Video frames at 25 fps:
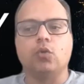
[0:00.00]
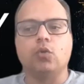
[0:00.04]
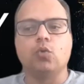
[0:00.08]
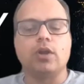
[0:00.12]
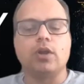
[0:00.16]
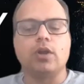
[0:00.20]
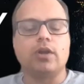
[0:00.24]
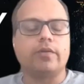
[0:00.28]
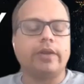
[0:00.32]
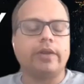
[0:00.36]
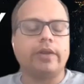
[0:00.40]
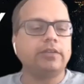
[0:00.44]

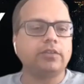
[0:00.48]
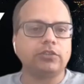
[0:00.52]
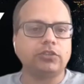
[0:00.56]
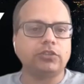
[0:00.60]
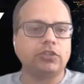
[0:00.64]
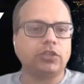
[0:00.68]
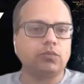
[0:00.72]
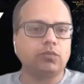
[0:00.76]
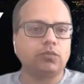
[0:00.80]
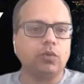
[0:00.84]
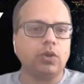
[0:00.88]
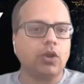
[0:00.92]
who are really
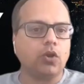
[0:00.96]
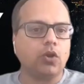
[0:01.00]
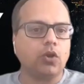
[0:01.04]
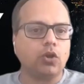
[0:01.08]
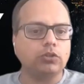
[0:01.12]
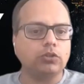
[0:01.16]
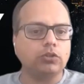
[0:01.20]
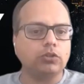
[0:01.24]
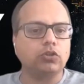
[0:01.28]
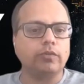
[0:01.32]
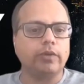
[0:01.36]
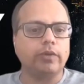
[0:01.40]
successful
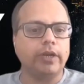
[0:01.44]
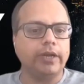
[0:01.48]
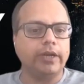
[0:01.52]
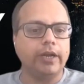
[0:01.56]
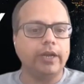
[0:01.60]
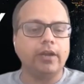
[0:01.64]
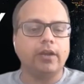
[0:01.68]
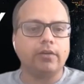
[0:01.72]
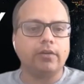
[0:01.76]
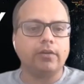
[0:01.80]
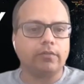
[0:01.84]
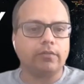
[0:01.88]
are also very
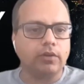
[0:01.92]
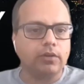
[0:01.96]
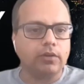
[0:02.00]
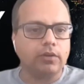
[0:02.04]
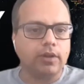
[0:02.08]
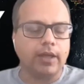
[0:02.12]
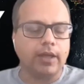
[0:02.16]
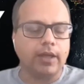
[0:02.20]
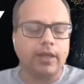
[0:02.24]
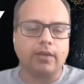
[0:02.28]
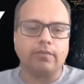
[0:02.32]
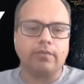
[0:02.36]
data
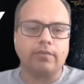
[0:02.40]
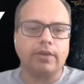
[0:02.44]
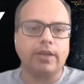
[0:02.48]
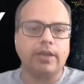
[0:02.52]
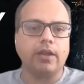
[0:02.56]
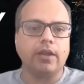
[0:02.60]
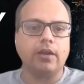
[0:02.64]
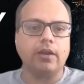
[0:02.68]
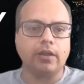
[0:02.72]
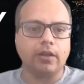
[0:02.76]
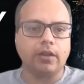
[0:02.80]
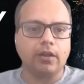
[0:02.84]
driven and
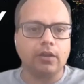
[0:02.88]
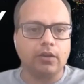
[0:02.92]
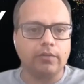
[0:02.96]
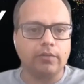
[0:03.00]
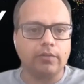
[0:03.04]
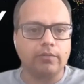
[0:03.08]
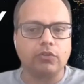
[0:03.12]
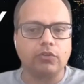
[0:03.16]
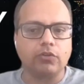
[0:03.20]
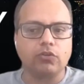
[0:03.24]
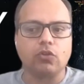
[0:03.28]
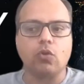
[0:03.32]
very analytical
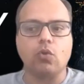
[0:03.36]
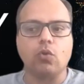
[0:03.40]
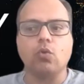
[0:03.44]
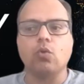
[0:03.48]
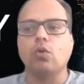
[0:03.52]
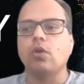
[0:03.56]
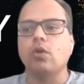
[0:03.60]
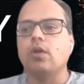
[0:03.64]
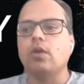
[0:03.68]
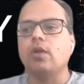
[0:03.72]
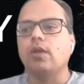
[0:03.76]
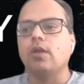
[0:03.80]
driven.
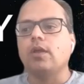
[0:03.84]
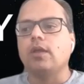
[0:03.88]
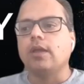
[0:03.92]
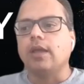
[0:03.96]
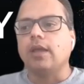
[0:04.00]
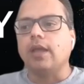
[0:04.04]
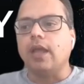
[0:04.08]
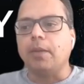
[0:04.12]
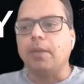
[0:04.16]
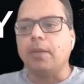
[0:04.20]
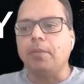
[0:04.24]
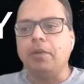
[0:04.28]
So
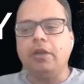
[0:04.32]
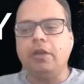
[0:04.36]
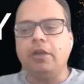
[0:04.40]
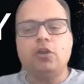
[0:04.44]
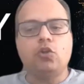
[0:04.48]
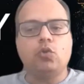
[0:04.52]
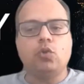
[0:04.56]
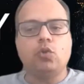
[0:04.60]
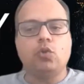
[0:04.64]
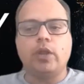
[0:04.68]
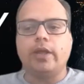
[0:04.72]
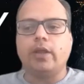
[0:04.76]

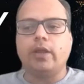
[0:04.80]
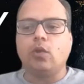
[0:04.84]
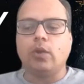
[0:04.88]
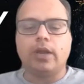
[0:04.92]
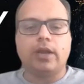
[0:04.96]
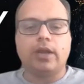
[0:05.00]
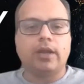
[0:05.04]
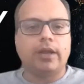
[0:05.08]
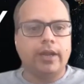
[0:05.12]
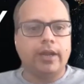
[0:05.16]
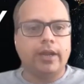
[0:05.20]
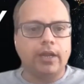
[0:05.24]
ability to like
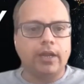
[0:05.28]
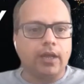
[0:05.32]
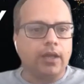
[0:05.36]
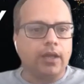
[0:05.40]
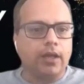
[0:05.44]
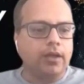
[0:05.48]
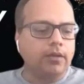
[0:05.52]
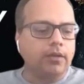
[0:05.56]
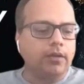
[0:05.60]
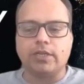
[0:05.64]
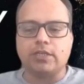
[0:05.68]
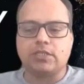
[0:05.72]
look at
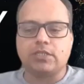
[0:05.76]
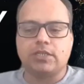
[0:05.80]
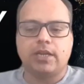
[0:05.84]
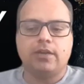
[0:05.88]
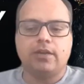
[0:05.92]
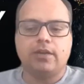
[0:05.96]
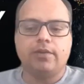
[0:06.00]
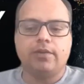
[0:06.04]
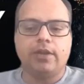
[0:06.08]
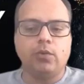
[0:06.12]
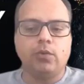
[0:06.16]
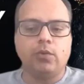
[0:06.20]
data to an
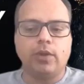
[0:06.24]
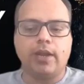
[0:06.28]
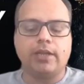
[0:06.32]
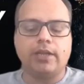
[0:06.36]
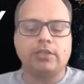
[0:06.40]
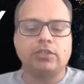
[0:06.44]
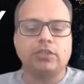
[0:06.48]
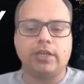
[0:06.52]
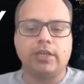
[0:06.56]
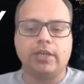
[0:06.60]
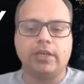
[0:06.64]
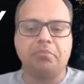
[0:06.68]
extent where you
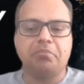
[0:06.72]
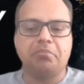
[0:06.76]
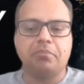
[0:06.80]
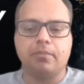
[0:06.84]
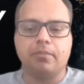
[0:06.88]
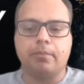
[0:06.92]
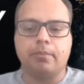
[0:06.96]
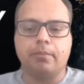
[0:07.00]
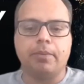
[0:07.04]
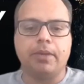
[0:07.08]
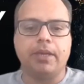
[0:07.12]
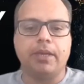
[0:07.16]
can
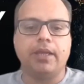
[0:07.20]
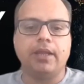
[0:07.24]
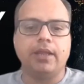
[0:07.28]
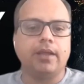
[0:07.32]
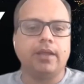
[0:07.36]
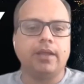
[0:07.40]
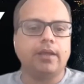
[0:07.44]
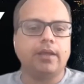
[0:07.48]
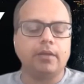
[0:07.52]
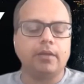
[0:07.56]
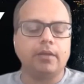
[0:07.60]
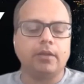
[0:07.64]
actually
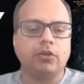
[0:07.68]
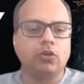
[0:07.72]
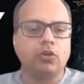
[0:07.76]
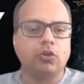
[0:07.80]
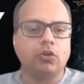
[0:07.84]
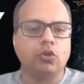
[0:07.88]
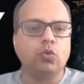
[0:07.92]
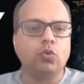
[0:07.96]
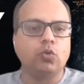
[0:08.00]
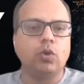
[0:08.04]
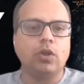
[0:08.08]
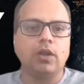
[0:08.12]

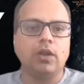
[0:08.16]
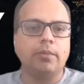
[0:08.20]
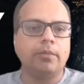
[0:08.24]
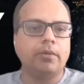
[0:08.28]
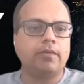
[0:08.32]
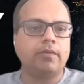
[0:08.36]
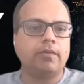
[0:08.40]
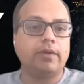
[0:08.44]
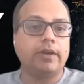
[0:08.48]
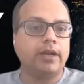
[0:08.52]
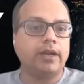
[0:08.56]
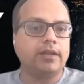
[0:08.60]
do a
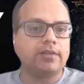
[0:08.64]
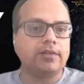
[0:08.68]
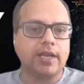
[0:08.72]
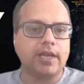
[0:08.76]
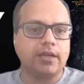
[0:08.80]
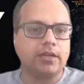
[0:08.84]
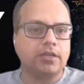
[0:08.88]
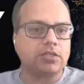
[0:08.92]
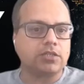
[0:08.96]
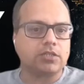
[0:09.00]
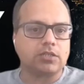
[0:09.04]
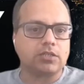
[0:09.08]
little bit of a data
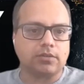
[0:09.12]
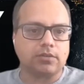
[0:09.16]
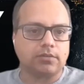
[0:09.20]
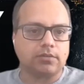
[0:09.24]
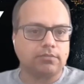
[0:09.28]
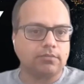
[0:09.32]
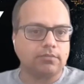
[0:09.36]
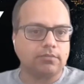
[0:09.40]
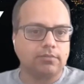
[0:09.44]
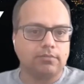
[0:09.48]
scientist